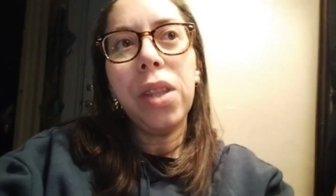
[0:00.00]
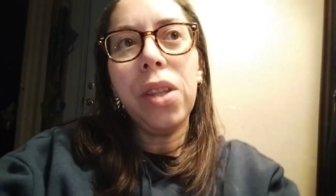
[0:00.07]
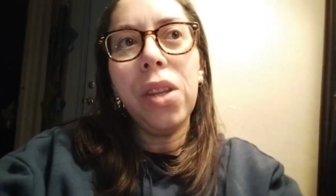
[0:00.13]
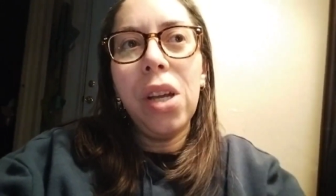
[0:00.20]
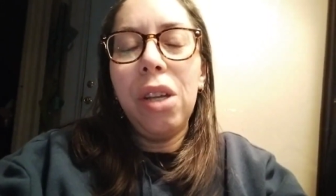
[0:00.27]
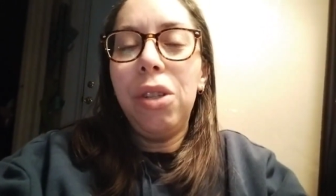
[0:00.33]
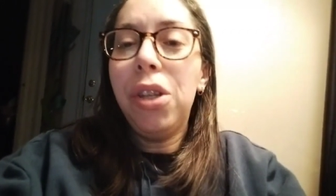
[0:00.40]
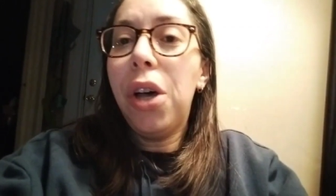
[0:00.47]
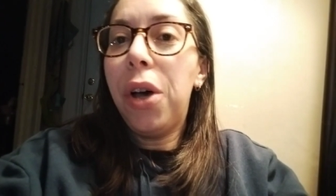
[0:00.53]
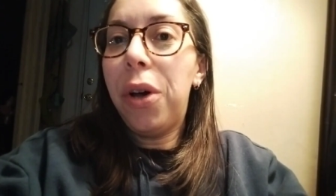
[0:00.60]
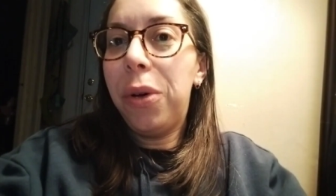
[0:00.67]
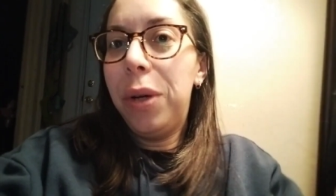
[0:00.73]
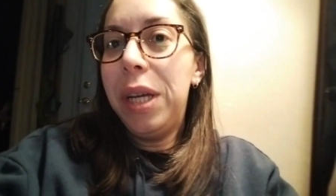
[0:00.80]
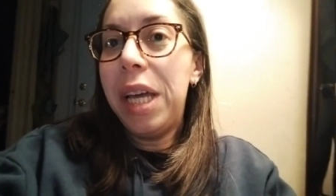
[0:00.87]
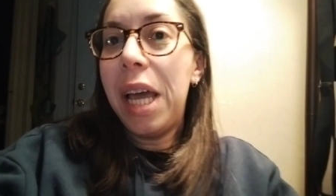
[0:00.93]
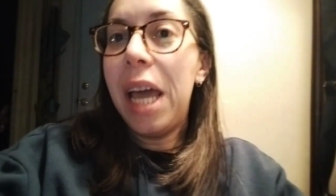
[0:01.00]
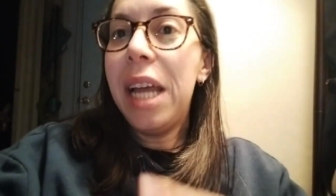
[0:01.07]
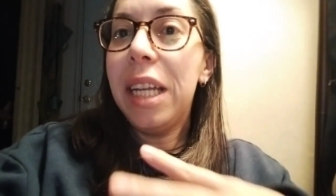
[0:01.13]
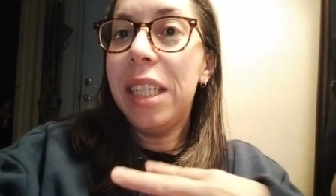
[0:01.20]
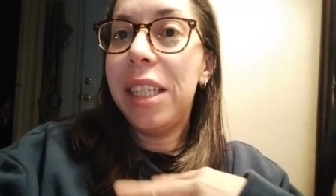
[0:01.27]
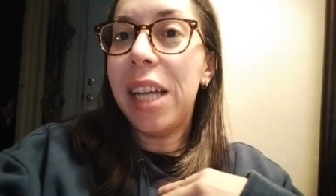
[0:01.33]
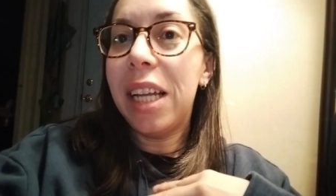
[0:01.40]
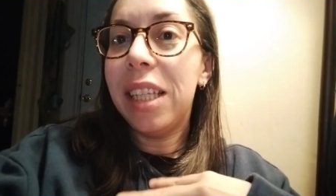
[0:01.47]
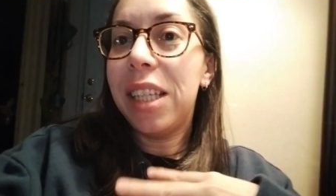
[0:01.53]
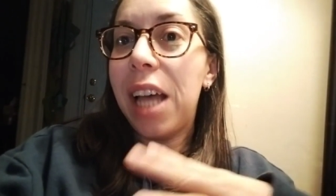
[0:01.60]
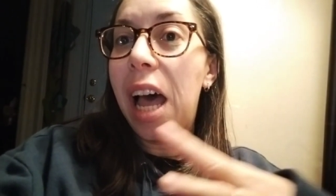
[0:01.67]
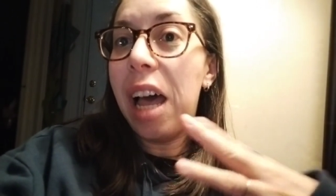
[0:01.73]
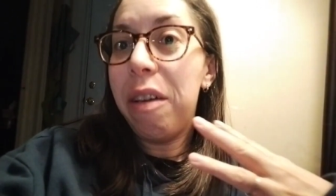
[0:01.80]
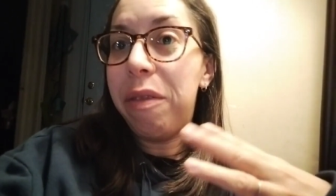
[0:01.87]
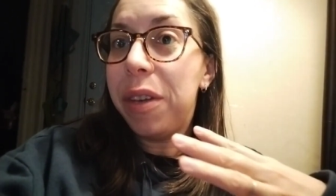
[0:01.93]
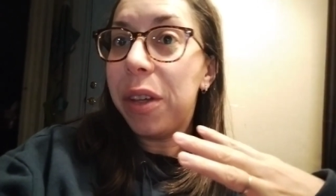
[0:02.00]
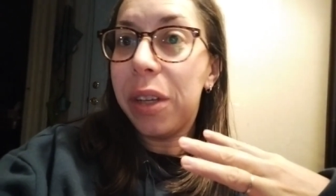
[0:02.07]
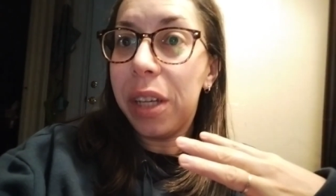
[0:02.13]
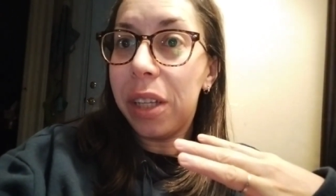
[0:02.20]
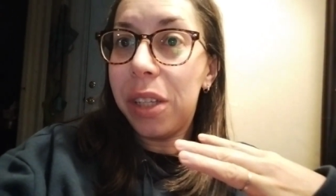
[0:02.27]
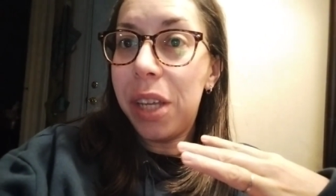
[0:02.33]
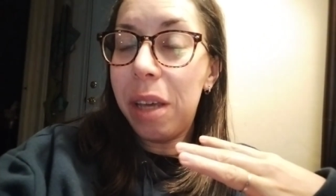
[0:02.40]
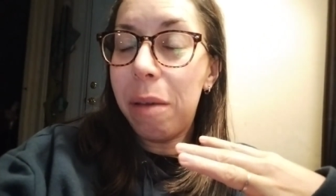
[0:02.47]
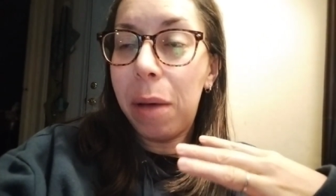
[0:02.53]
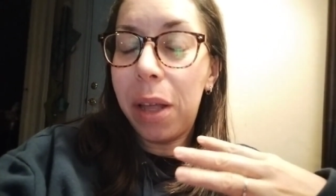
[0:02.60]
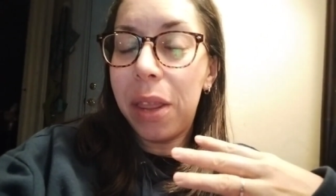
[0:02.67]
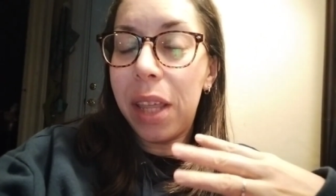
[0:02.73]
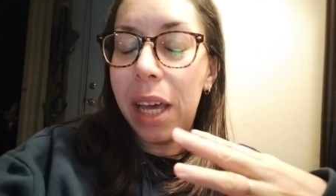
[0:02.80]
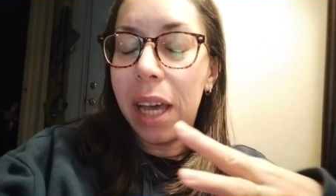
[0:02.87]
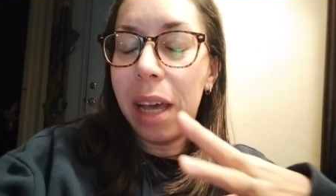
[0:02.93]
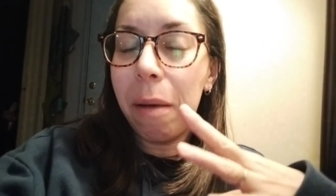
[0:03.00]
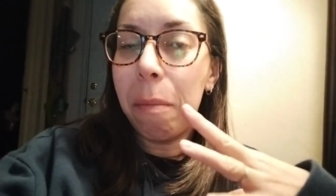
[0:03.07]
So in a sense, I feel guilty about that.